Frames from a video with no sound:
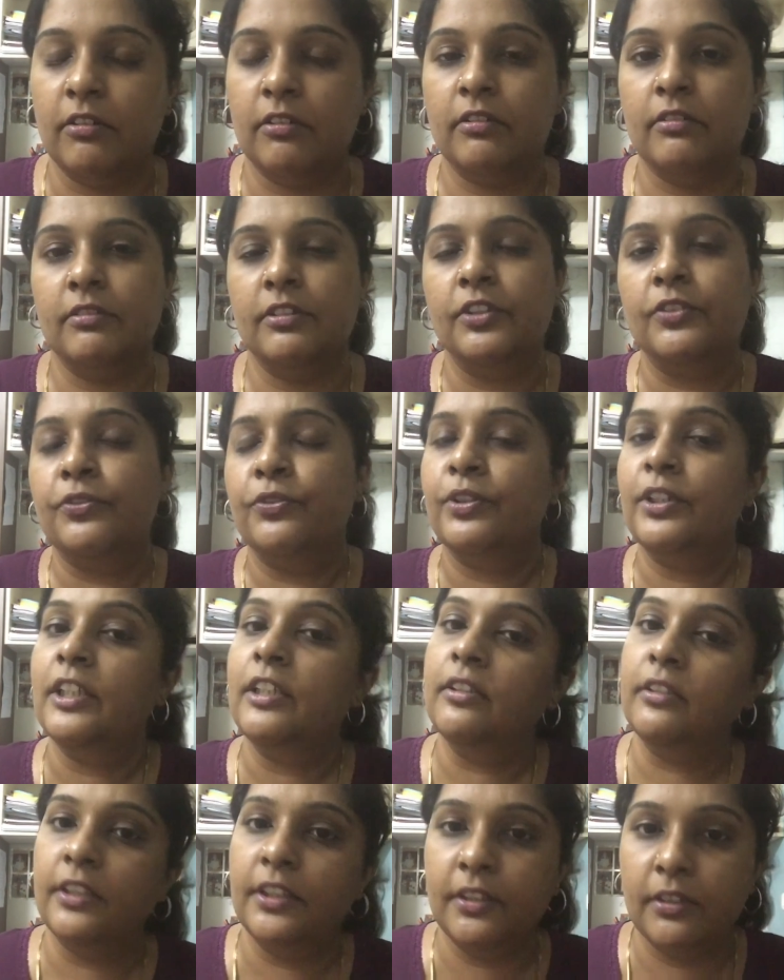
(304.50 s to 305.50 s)
or the
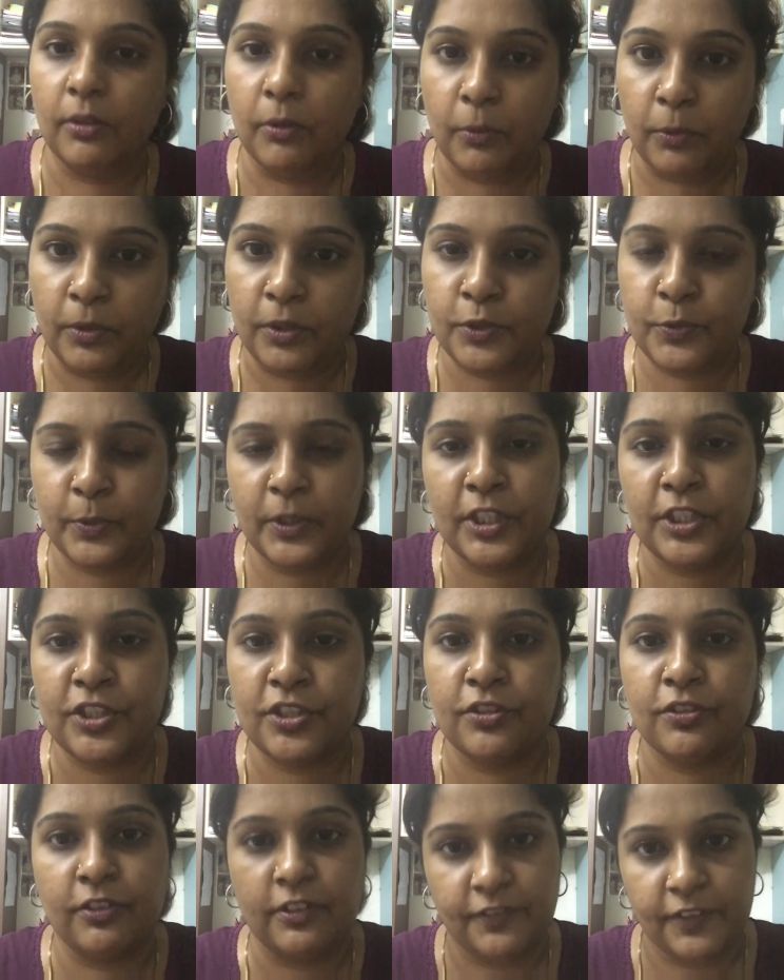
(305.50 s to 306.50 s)
really old
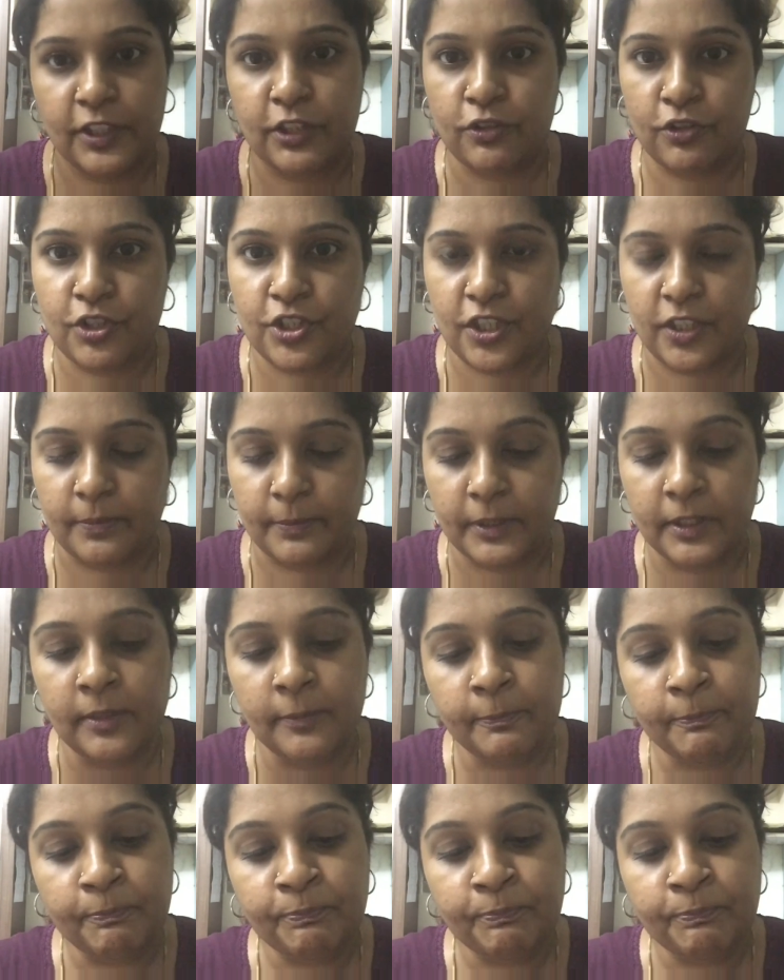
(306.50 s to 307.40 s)
version of Indo-German.